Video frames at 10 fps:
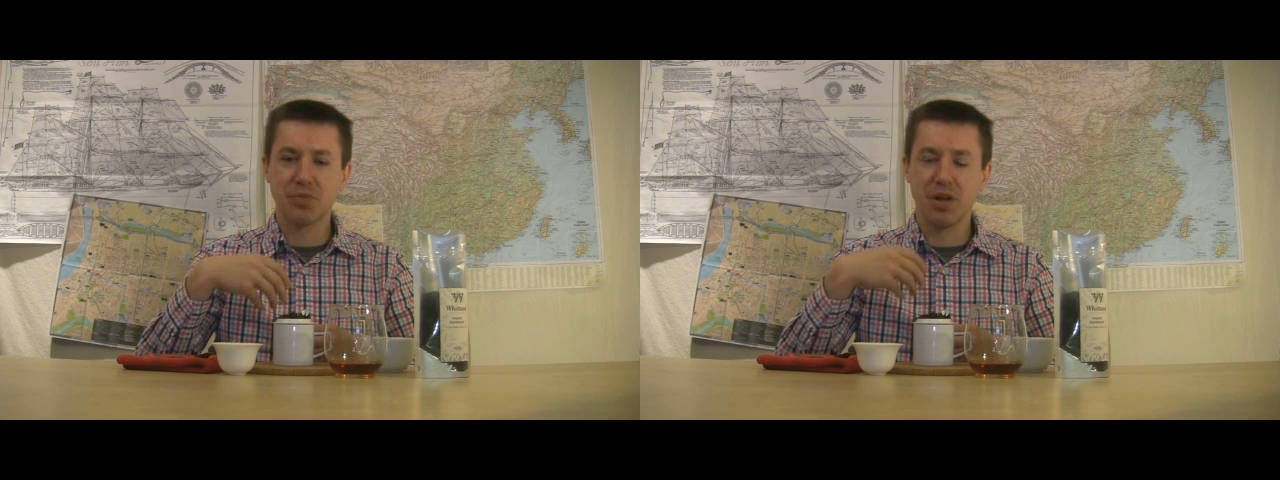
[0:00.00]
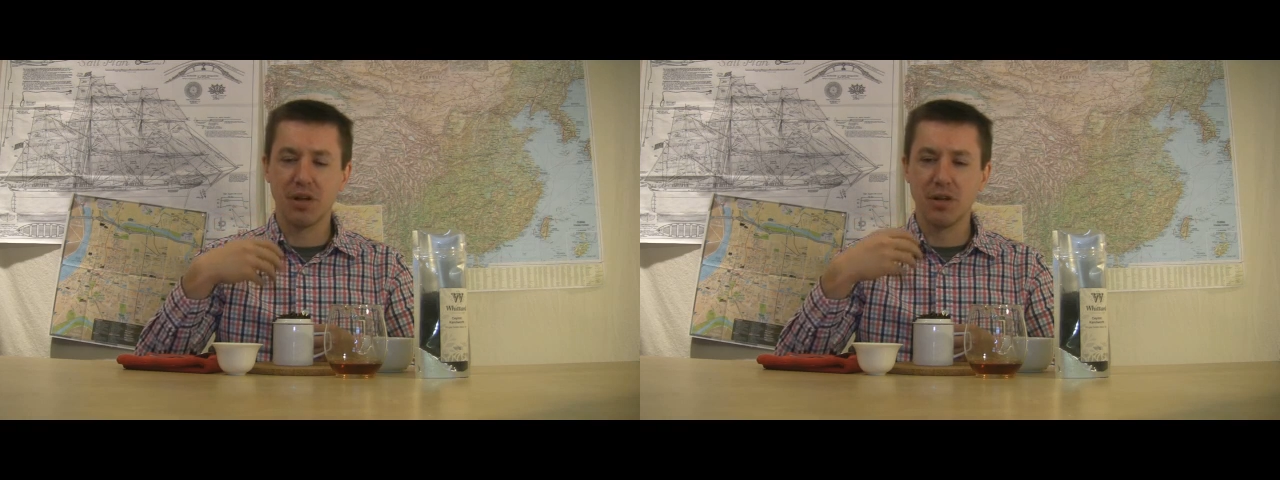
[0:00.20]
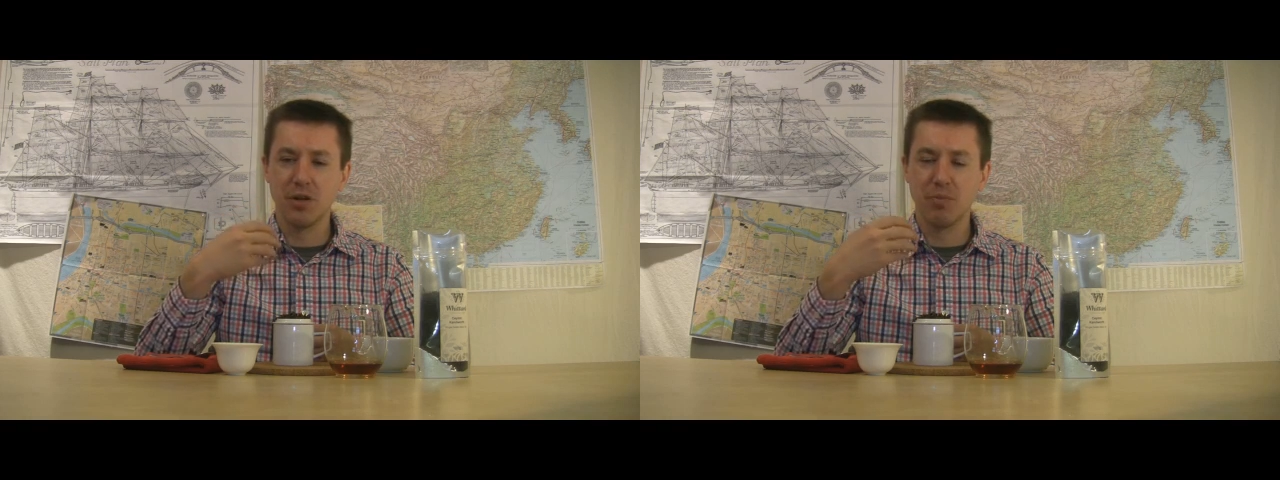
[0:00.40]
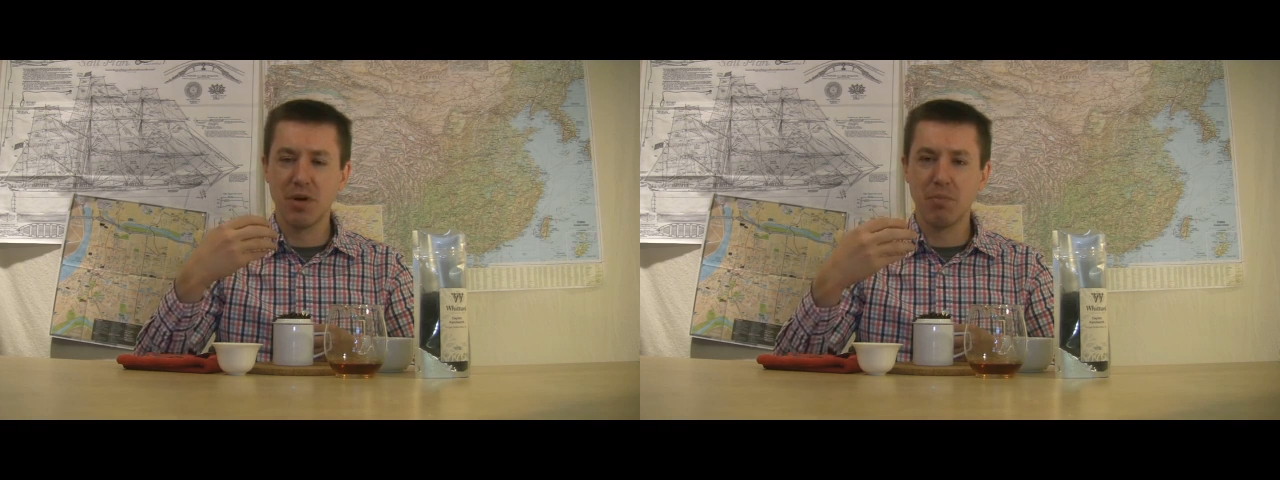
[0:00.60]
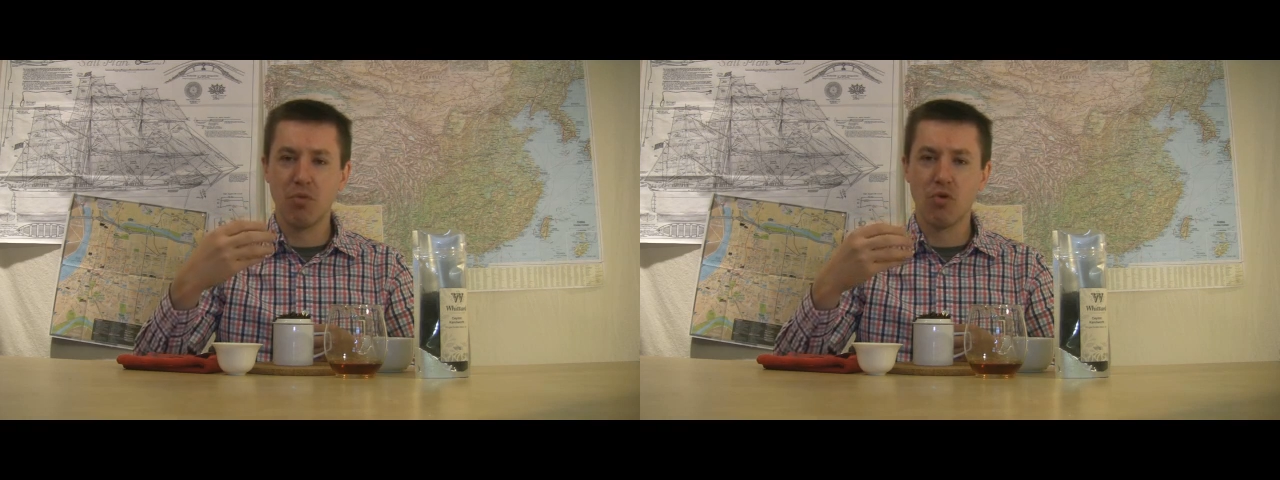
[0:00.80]
a little
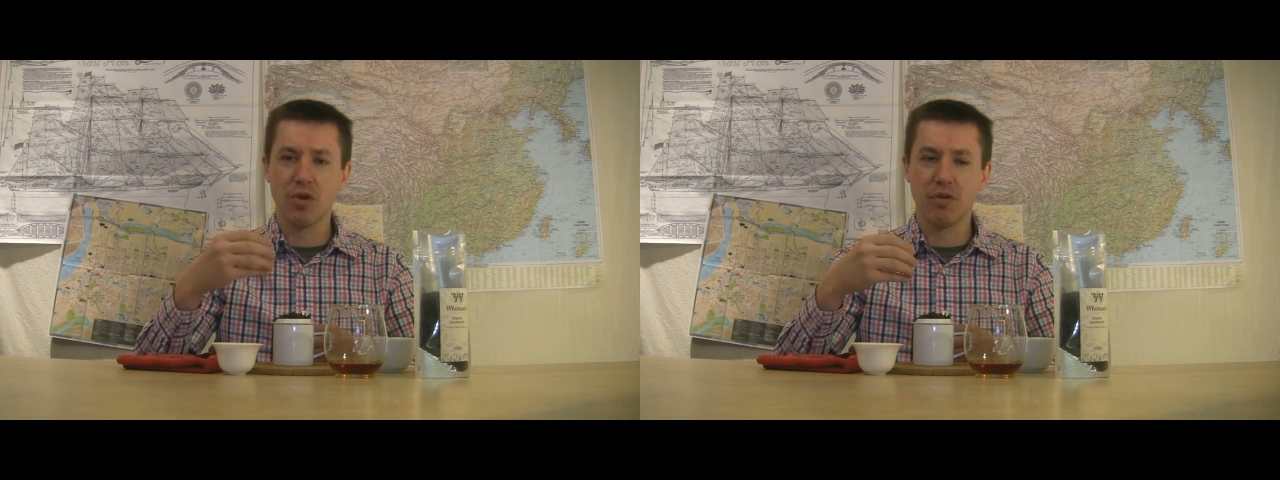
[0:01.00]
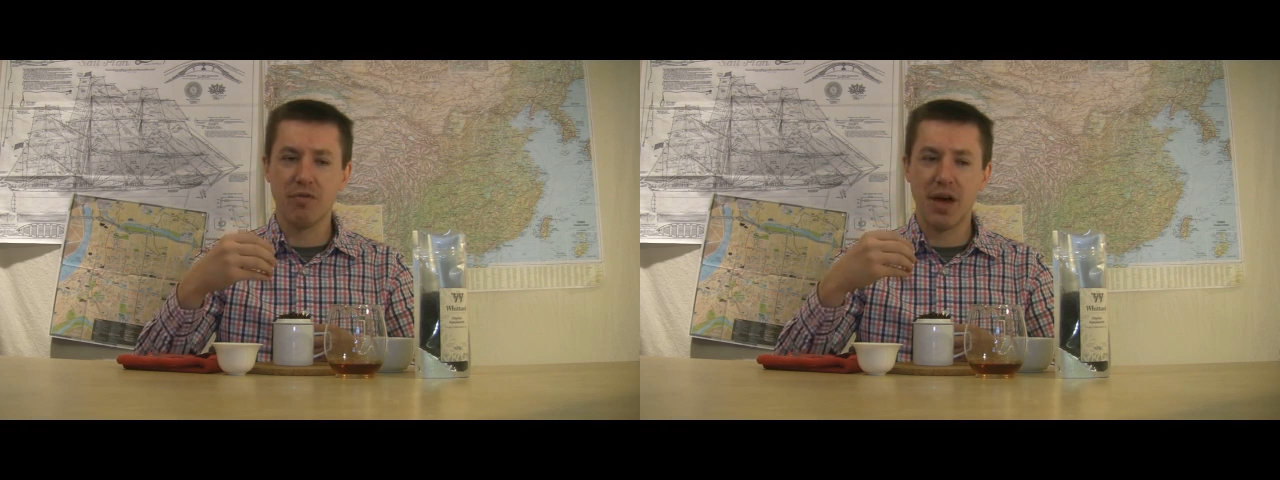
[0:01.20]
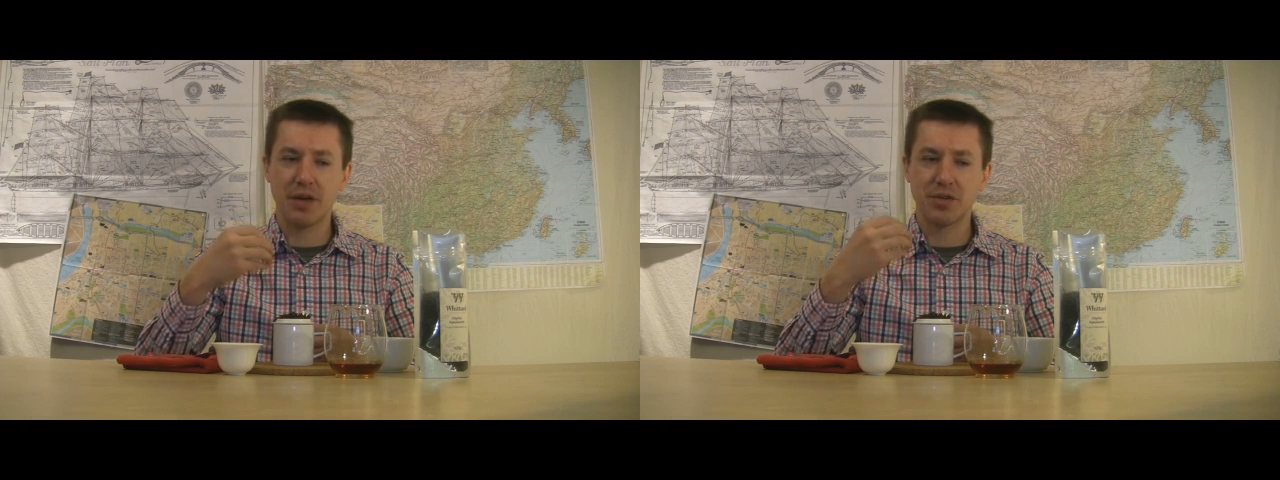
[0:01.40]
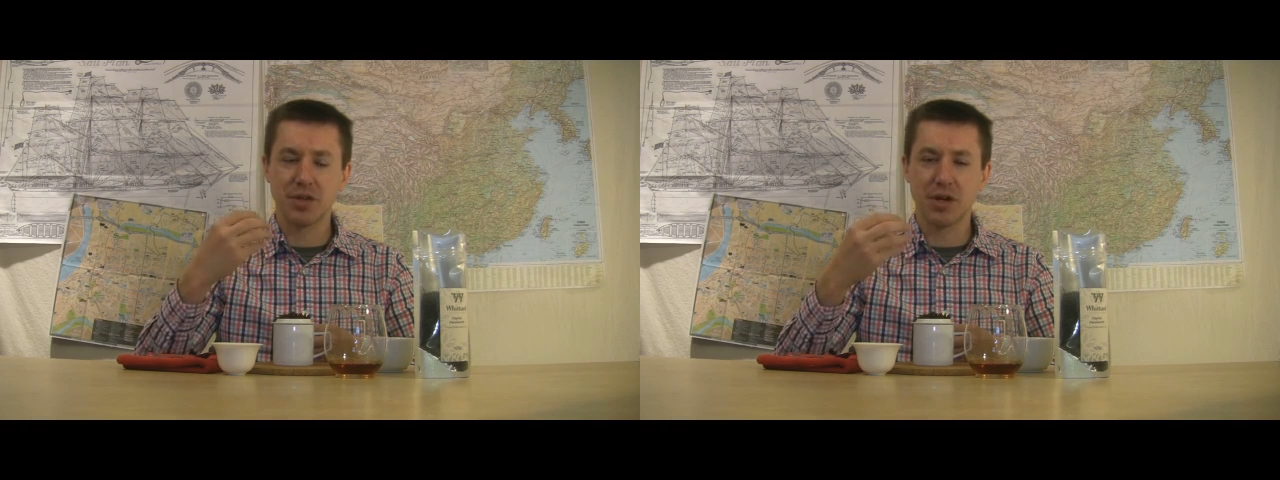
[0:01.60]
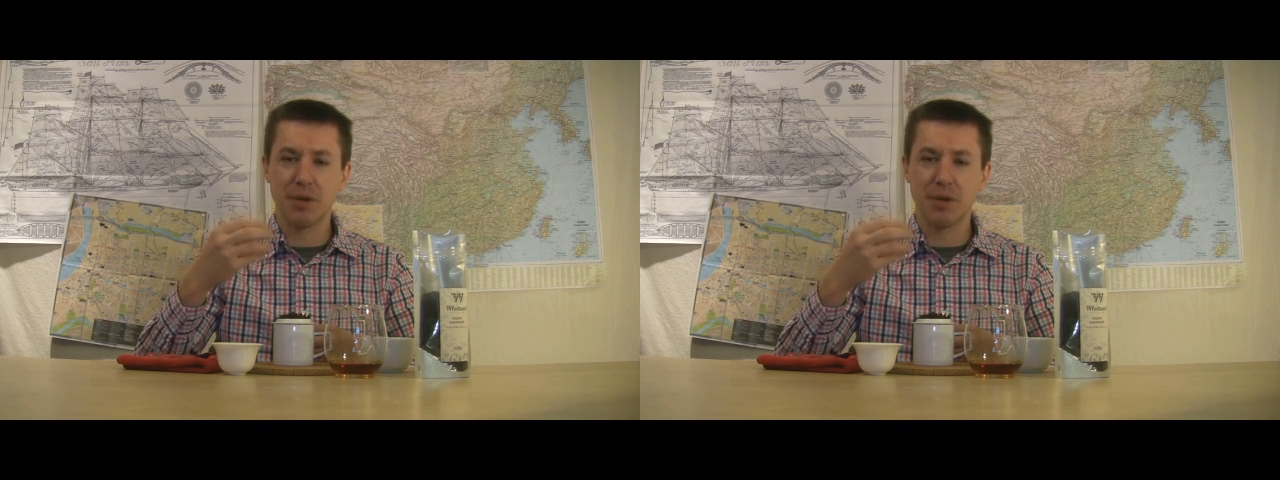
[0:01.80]
bit more of that